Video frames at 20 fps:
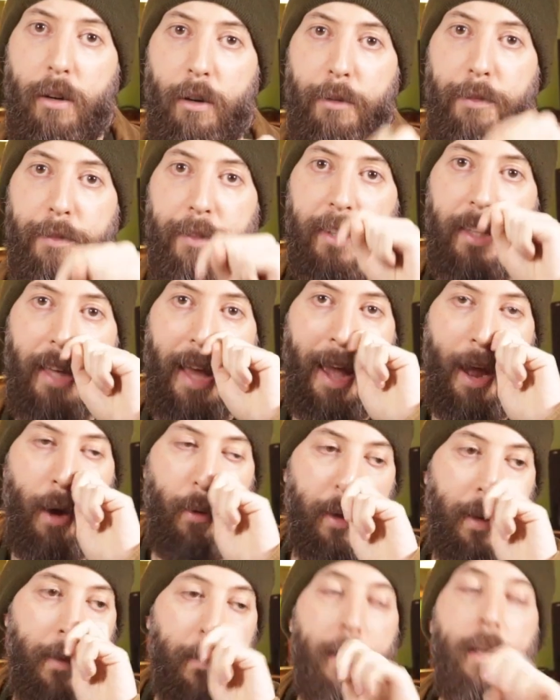of the
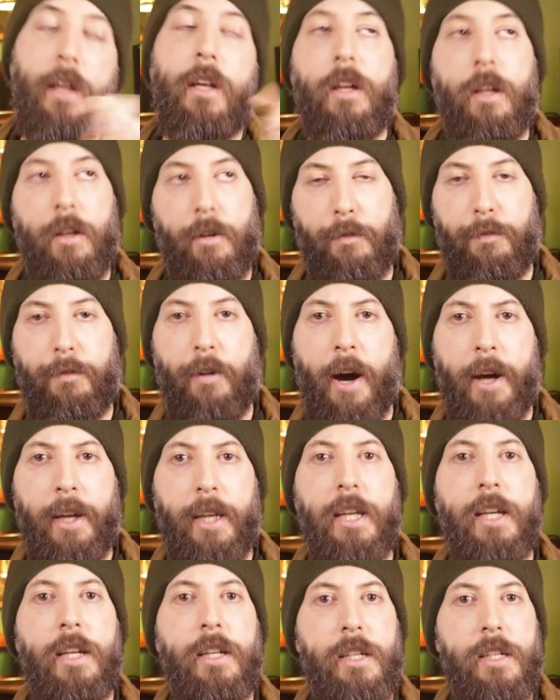area.
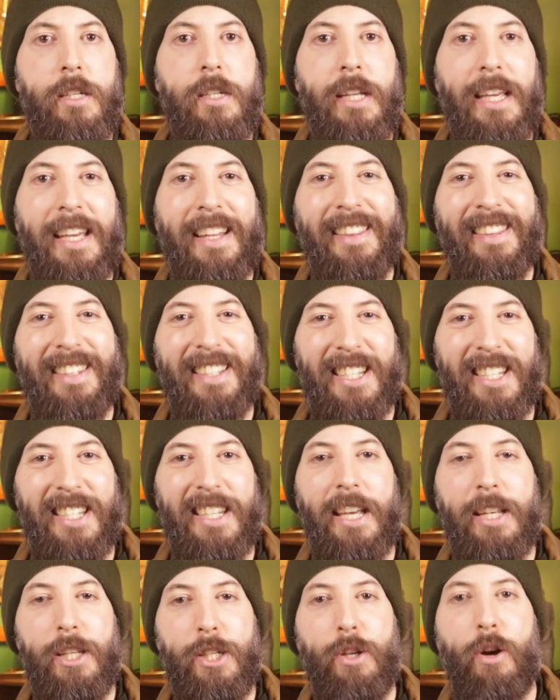Vikings in the
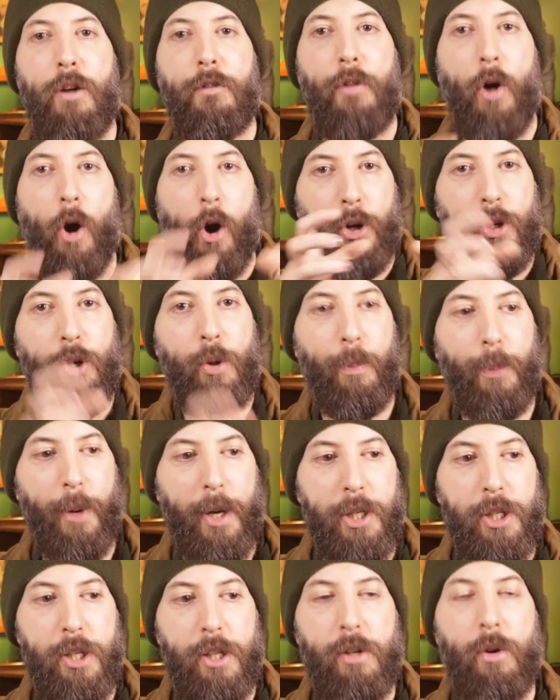sense of
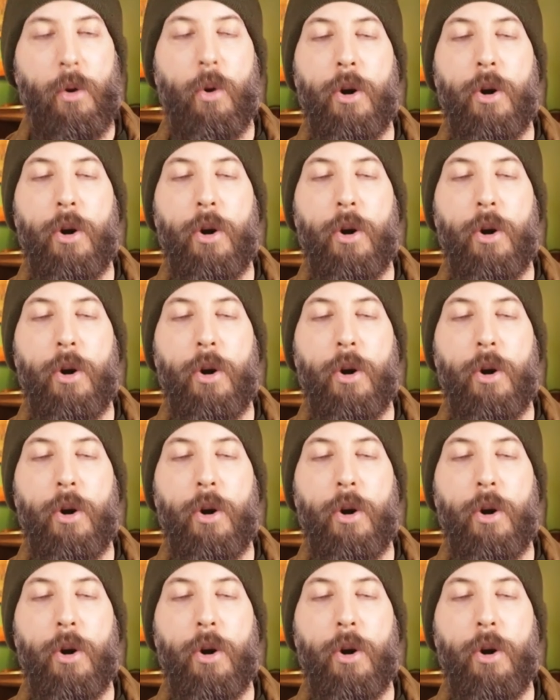occupation